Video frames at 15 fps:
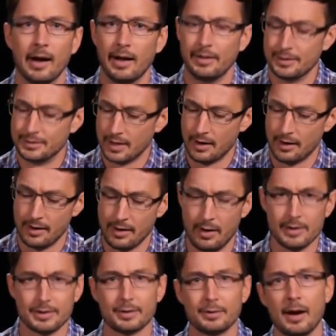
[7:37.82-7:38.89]
the
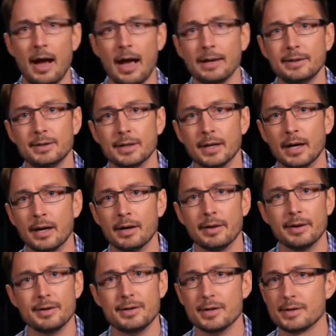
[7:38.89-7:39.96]
darn alt-right,
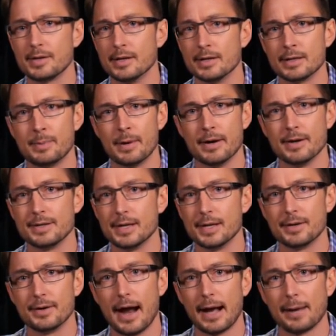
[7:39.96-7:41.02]
they're just
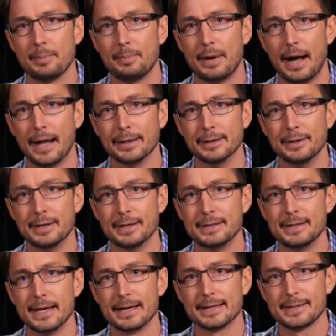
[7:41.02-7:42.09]
conspiracy crackpot
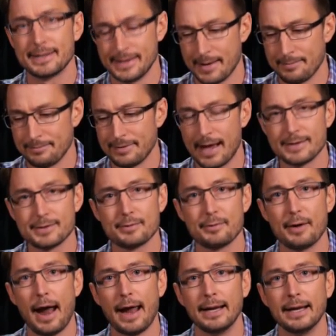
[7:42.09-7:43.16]
lunatics. Yep,
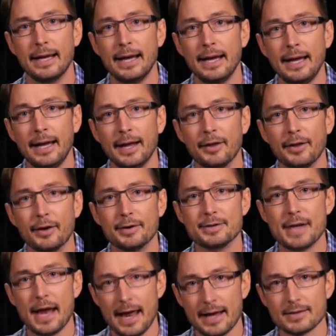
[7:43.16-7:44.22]
that's right.
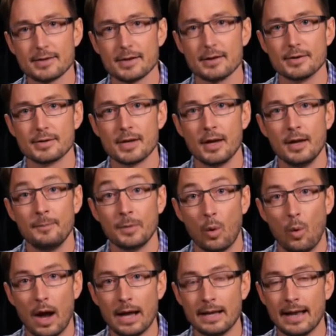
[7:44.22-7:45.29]
Those hicks, those
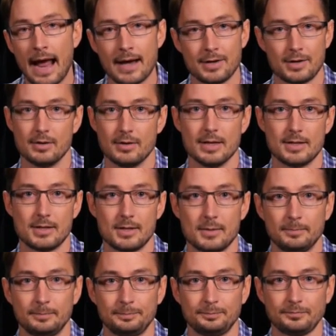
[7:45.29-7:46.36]
white
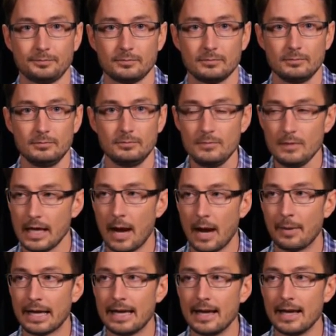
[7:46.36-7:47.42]
nationalists.
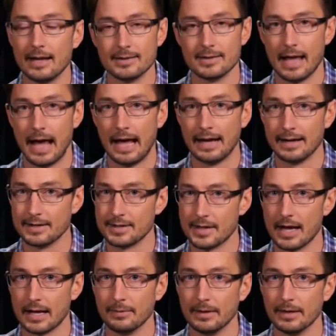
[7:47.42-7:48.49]
And I'm going to get into that in a
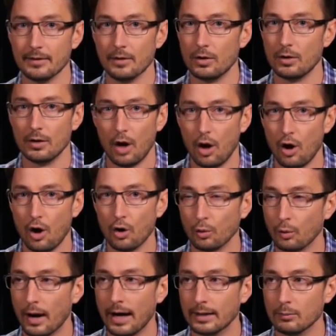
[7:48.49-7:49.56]
segment, the whole
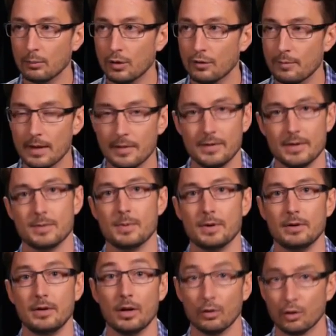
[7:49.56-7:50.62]
alt-right movement that's
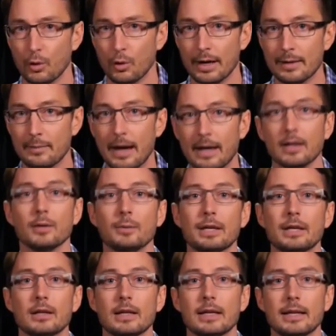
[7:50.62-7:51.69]
been, created by
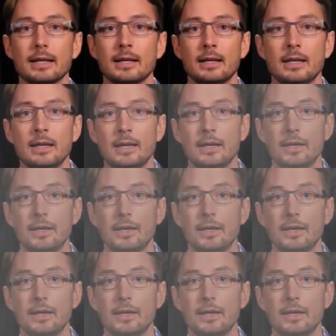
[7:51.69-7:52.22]
Hillary Clinton,